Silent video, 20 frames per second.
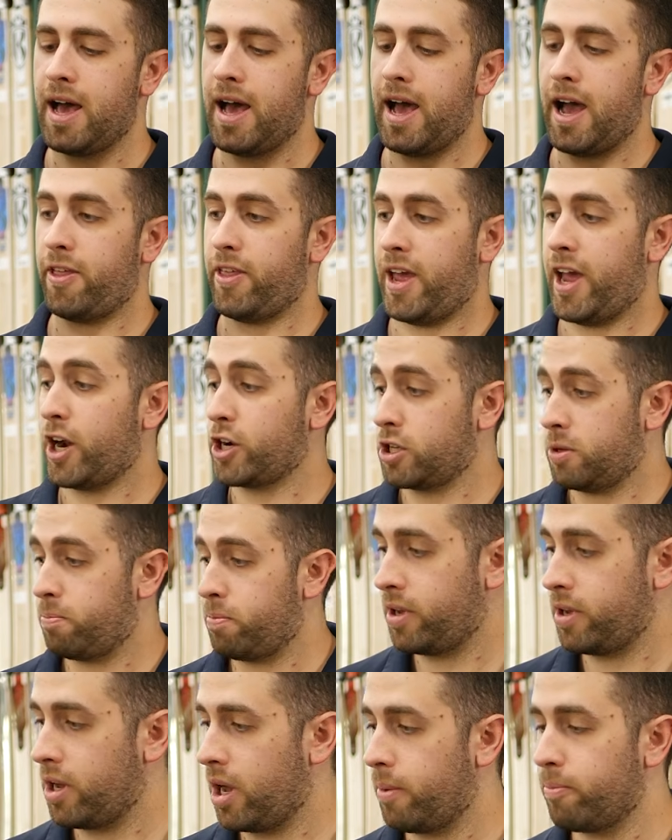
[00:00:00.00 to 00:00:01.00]
They actually
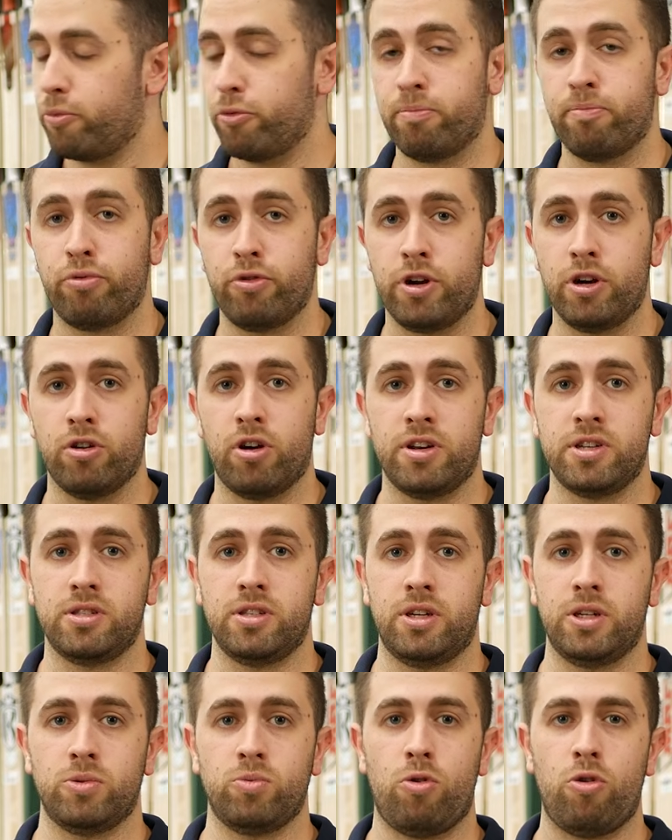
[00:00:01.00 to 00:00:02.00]
up pretty
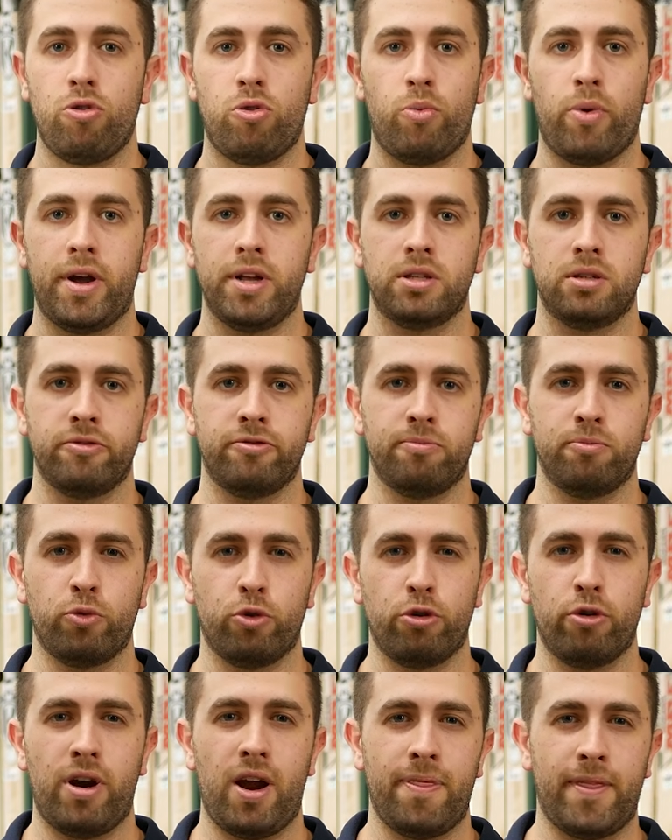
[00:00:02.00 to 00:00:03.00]
nicely as well. The weights of them
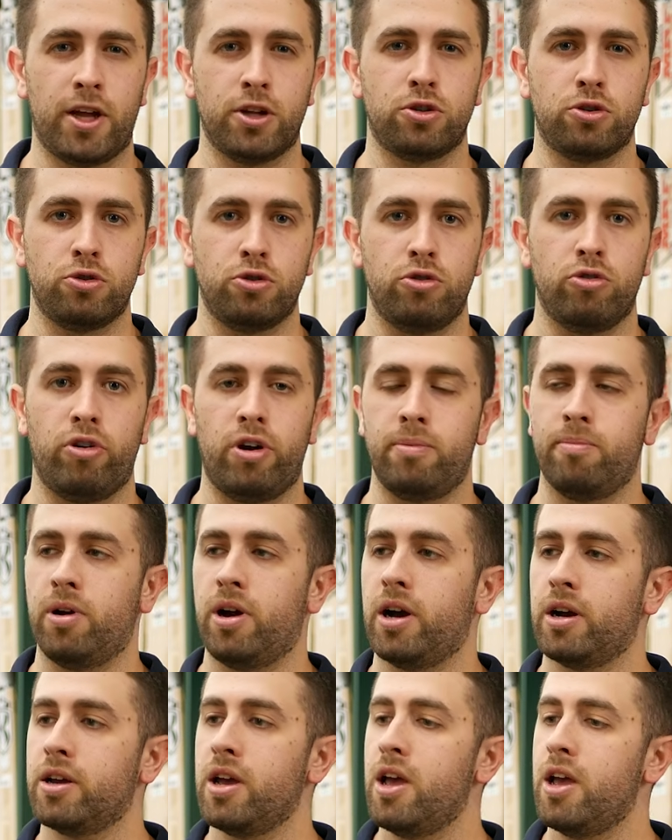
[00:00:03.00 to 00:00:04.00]
were around that 2.9
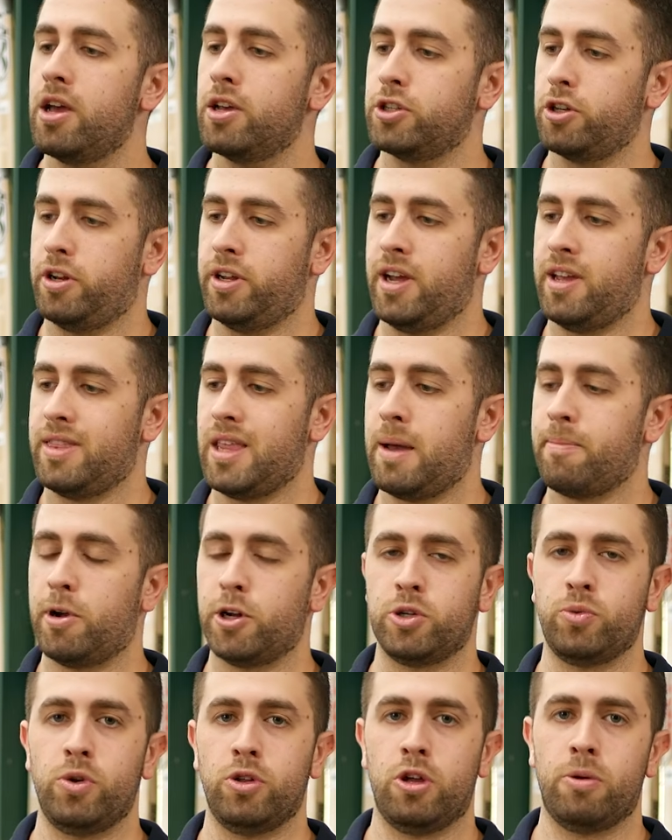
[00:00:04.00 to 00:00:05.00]
mark. So to get that
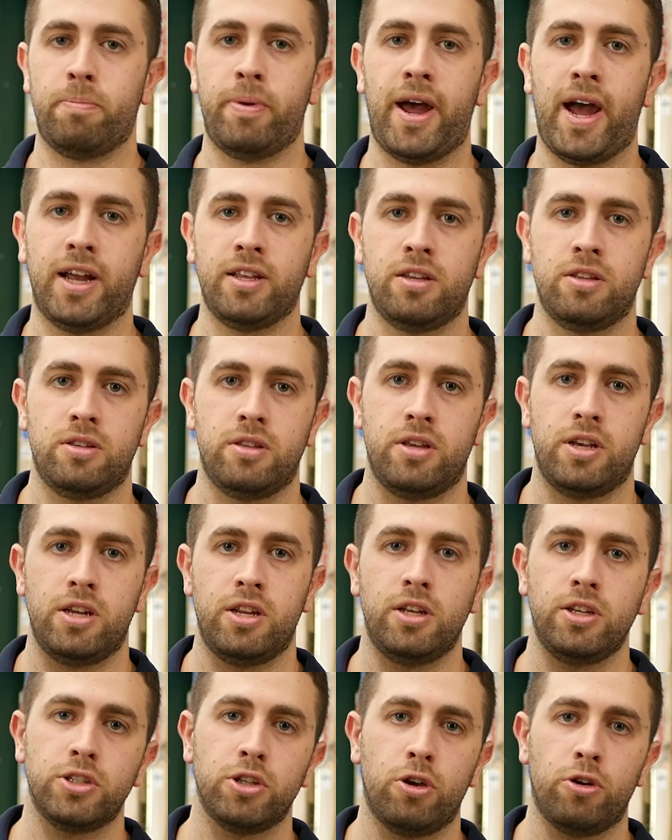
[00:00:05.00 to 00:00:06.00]
much willow packed into the
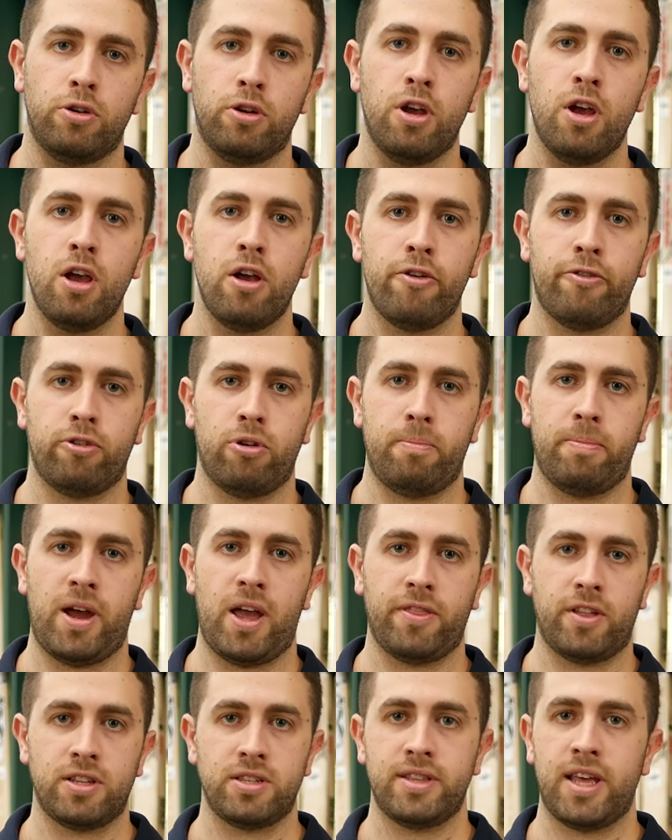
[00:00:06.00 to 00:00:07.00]
hitting zone for a
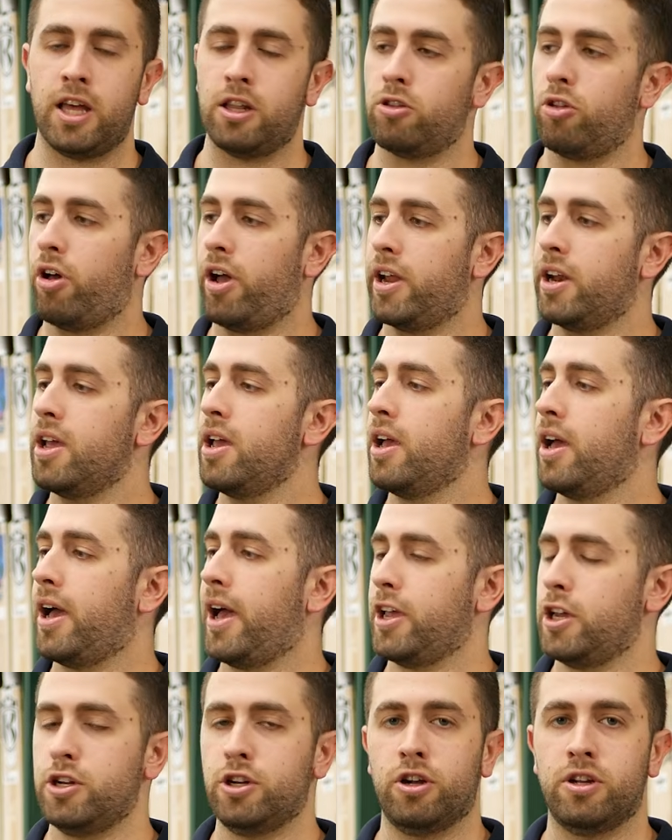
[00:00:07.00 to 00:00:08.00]
bat that's that light,
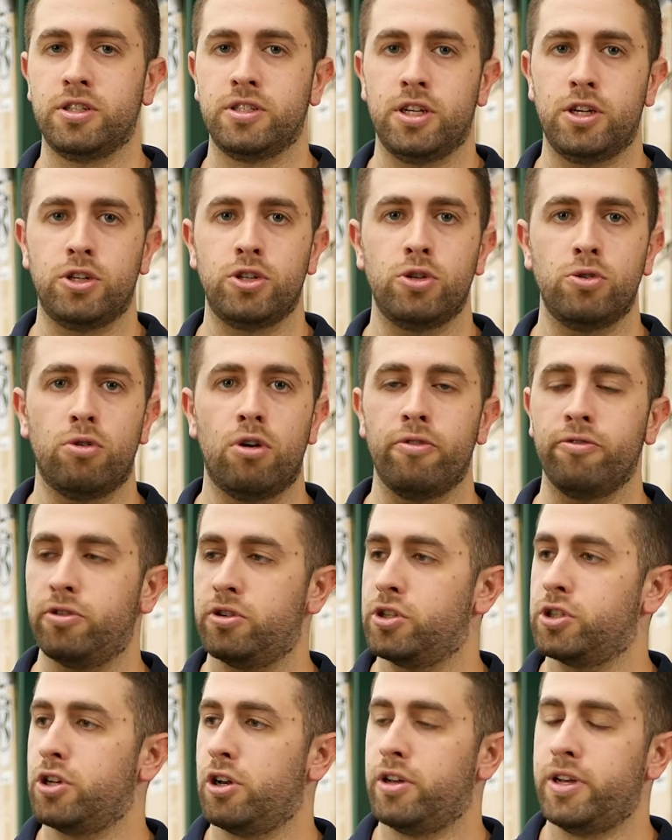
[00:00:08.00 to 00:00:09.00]
you don't see too
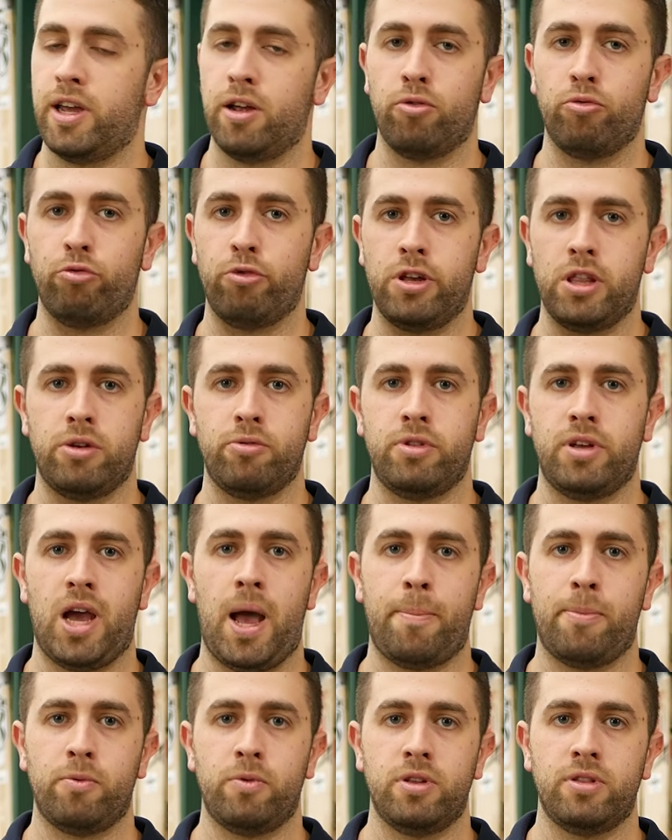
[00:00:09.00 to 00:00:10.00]
often. So yeah, really
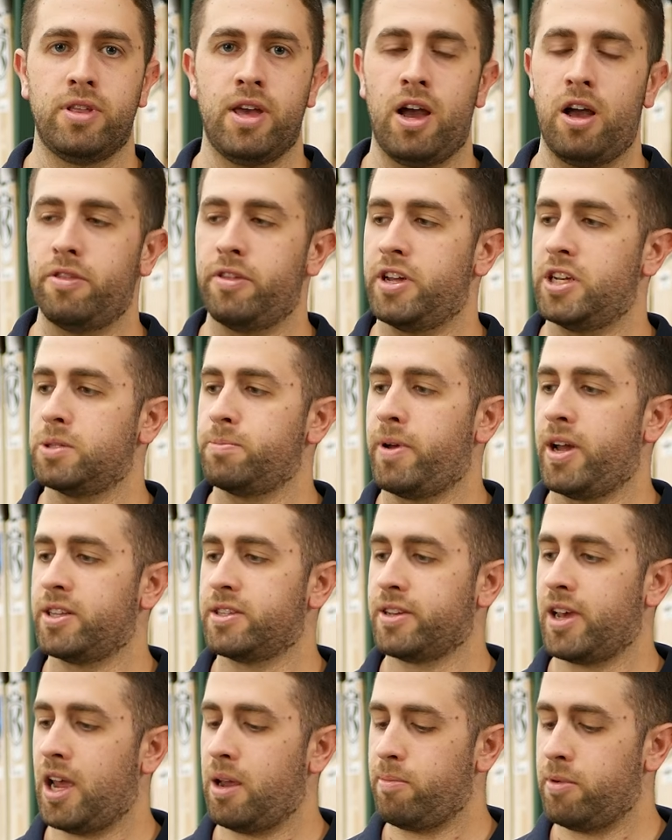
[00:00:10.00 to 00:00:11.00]
happy with how these
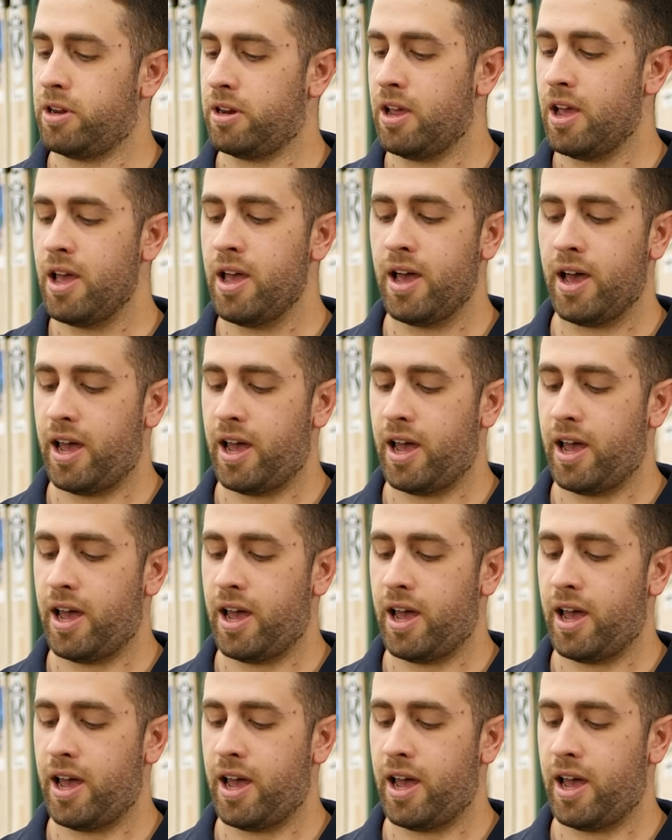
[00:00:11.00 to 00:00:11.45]
bats came in.